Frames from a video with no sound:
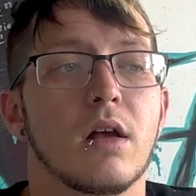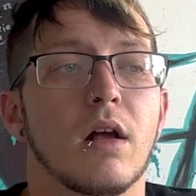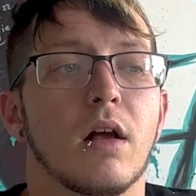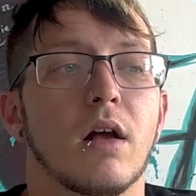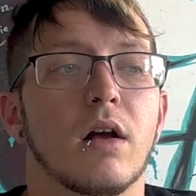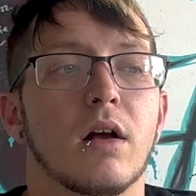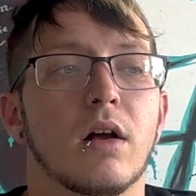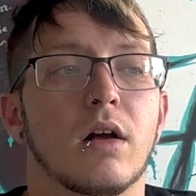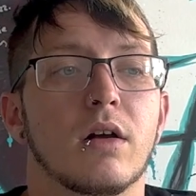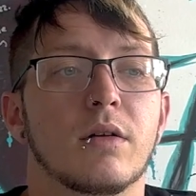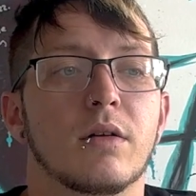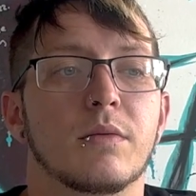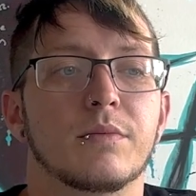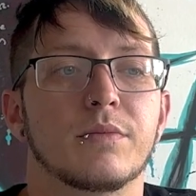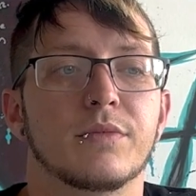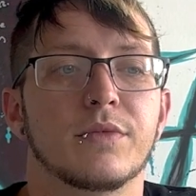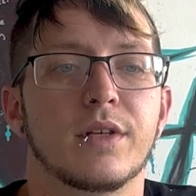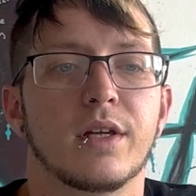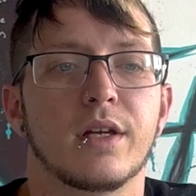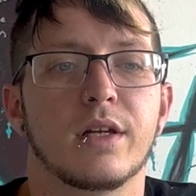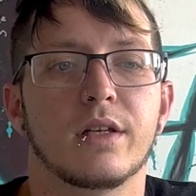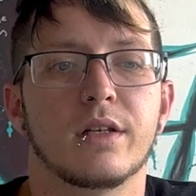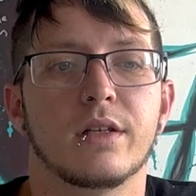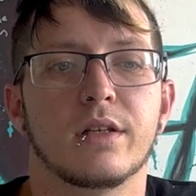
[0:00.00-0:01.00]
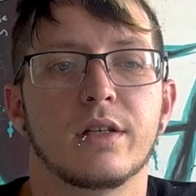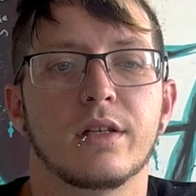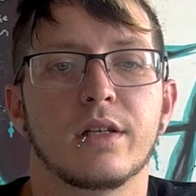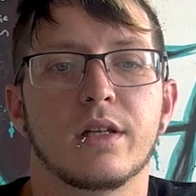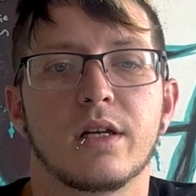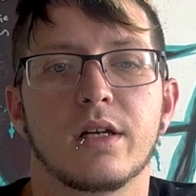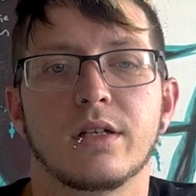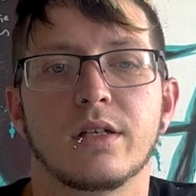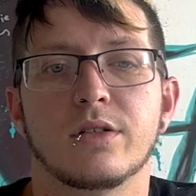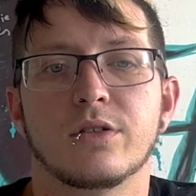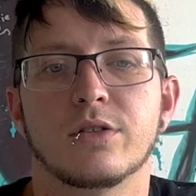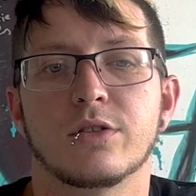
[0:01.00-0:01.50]
um, then
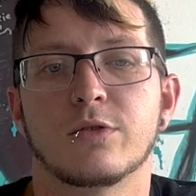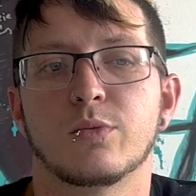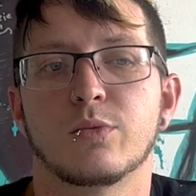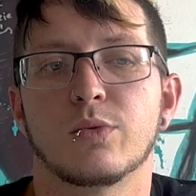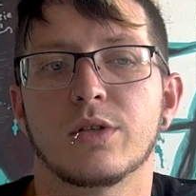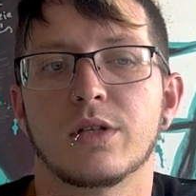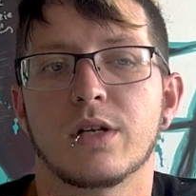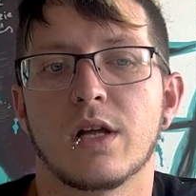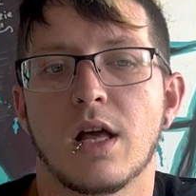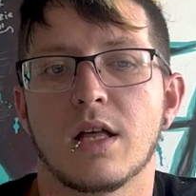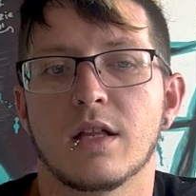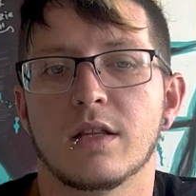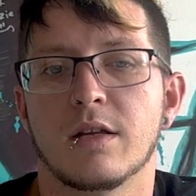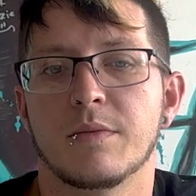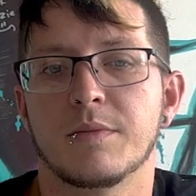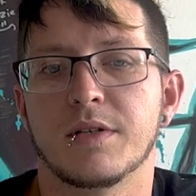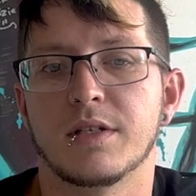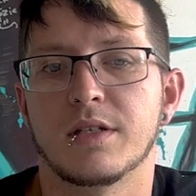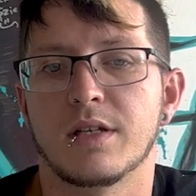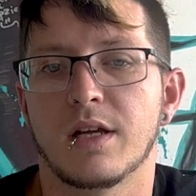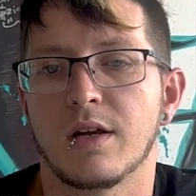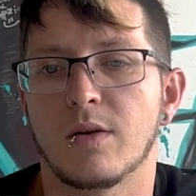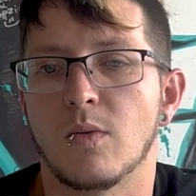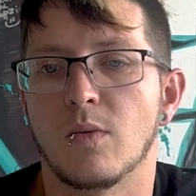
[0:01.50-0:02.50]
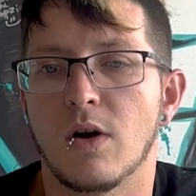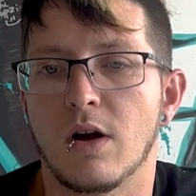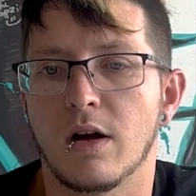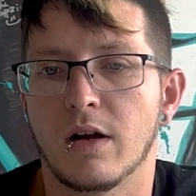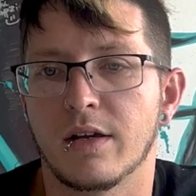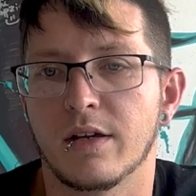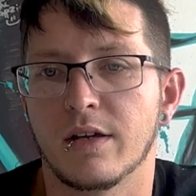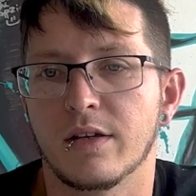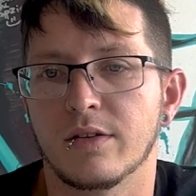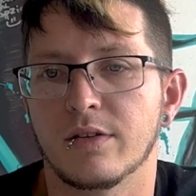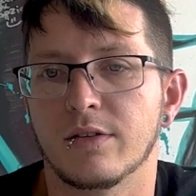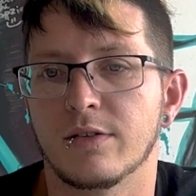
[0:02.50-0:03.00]
they just would not let me take
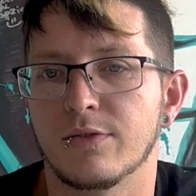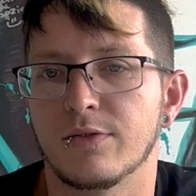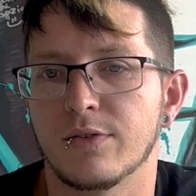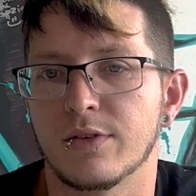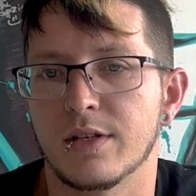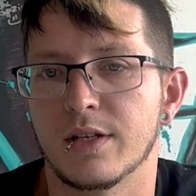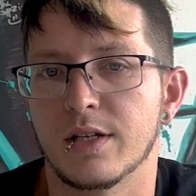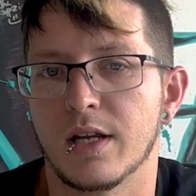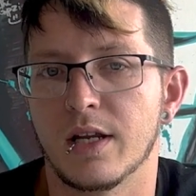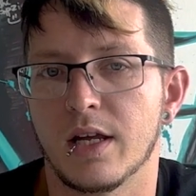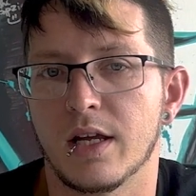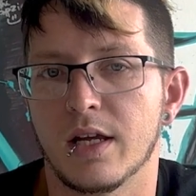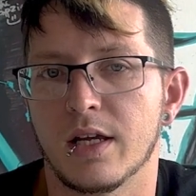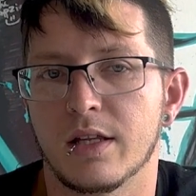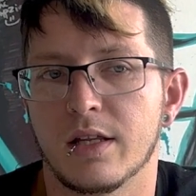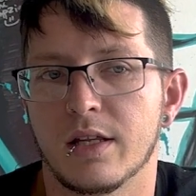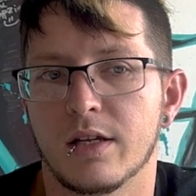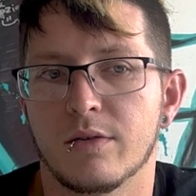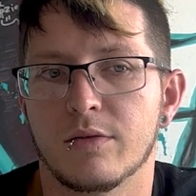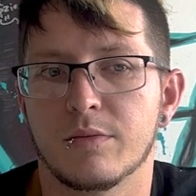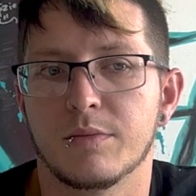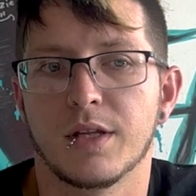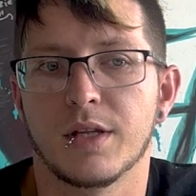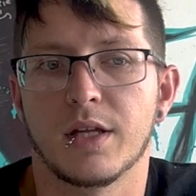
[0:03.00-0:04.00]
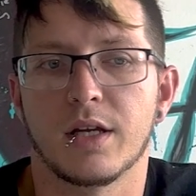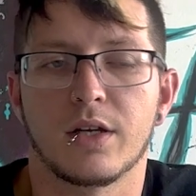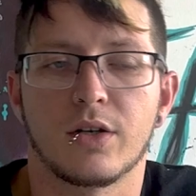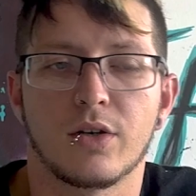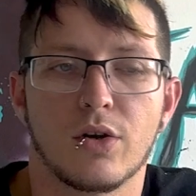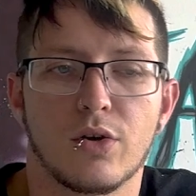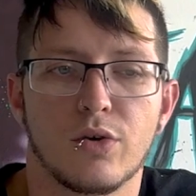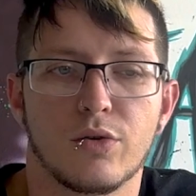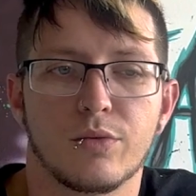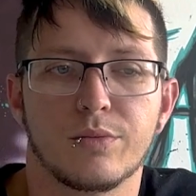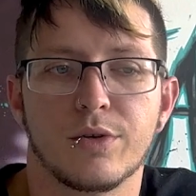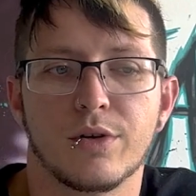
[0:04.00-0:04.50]
walk-ins for the day. They would be like,
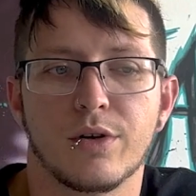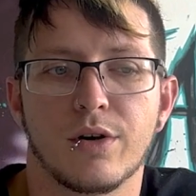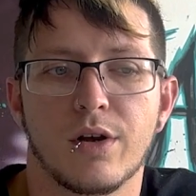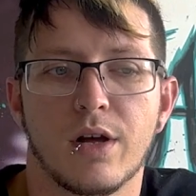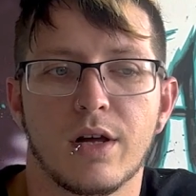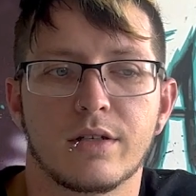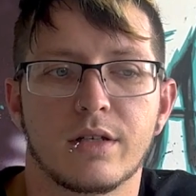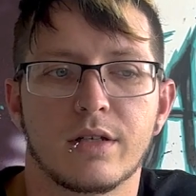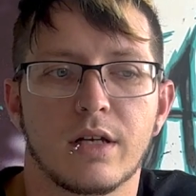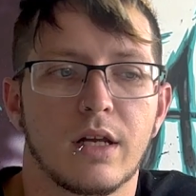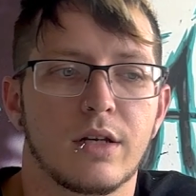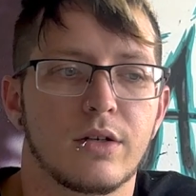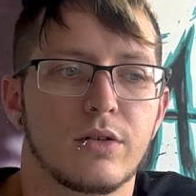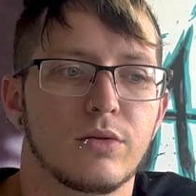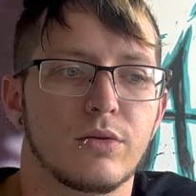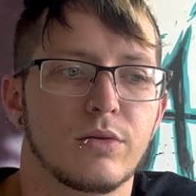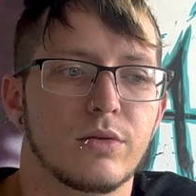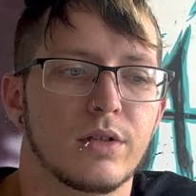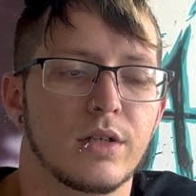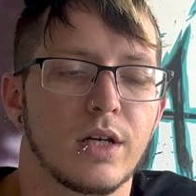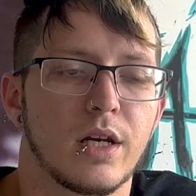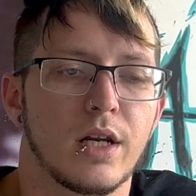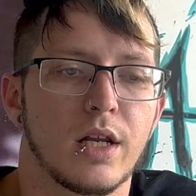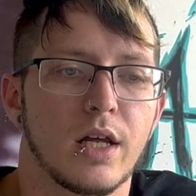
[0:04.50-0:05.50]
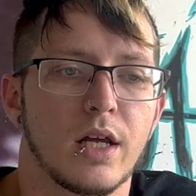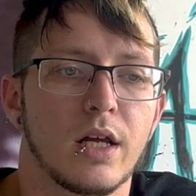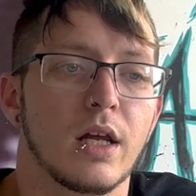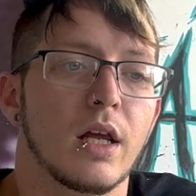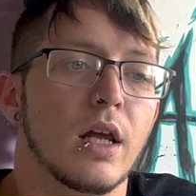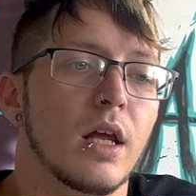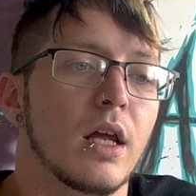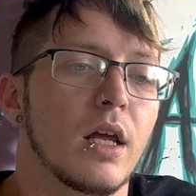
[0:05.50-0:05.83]
nope, you're not tattooing today.